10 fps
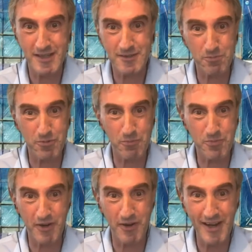
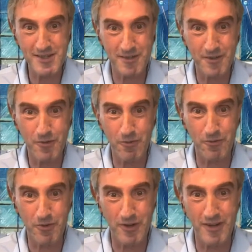appropriation of
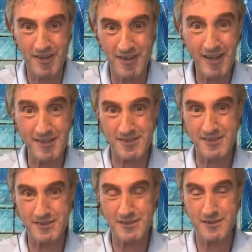your analysis?